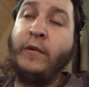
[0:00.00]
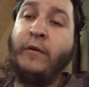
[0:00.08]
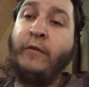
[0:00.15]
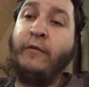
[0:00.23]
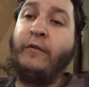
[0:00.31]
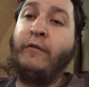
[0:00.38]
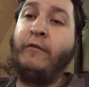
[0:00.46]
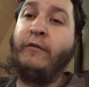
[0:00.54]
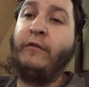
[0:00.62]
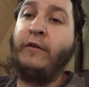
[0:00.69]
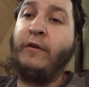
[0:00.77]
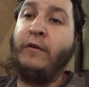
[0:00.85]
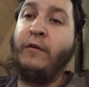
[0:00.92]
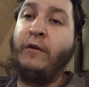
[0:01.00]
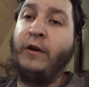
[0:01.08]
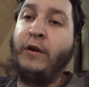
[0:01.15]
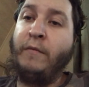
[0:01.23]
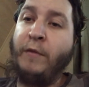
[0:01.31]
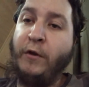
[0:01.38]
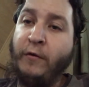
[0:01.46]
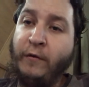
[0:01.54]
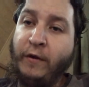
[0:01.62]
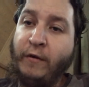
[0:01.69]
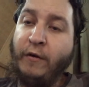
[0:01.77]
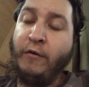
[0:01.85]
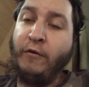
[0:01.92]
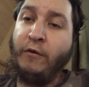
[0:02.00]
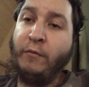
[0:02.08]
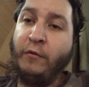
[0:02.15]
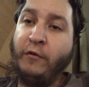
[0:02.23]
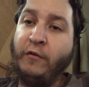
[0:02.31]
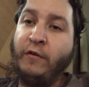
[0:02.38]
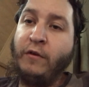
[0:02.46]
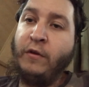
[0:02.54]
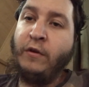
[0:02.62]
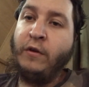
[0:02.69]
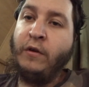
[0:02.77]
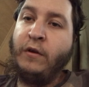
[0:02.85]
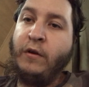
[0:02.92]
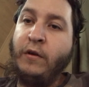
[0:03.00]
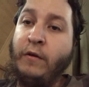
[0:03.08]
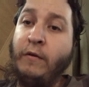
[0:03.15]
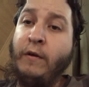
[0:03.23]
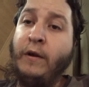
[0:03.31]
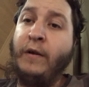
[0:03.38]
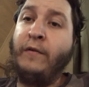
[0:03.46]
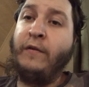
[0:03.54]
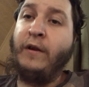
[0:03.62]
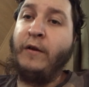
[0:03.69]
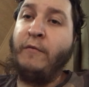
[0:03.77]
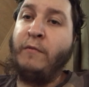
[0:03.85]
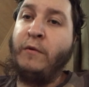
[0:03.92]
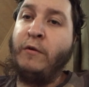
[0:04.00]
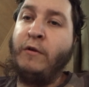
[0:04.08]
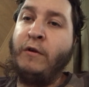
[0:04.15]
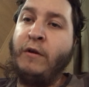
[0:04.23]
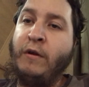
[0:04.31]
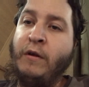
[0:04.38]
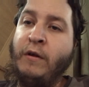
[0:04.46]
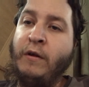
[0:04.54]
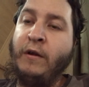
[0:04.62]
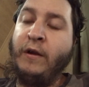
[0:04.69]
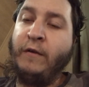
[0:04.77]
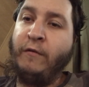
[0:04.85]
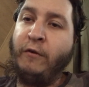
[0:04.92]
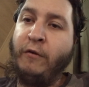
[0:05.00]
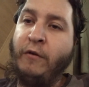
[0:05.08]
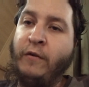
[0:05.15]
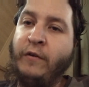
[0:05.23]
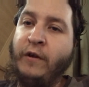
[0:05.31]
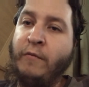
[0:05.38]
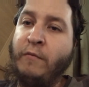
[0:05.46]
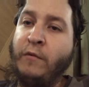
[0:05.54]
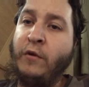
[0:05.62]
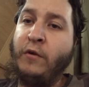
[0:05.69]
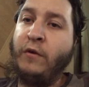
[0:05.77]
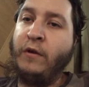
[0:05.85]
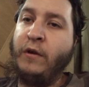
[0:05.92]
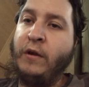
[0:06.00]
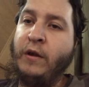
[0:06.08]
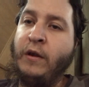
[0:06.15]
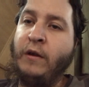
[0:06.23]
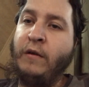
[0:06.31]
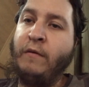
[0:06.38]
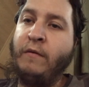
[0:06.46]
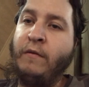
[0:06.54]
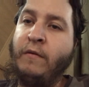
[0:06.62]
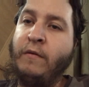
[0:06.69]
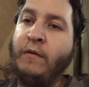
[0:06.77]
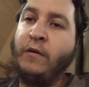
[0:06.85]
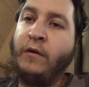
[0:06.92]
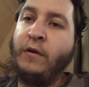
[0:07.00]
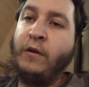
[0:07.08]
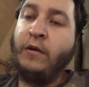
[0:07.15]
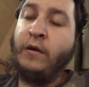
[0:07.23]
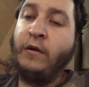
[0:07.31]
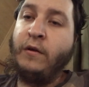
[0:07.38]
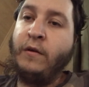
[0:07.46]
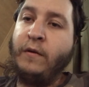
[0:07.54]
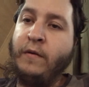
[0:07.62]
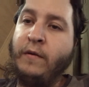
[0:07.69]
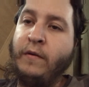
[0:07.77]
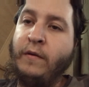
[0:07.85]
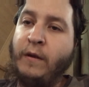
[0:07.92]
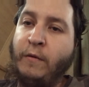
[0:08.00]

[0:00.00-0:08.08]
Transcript: was also, you know, military groups that are against the government, uh, against the US government, and they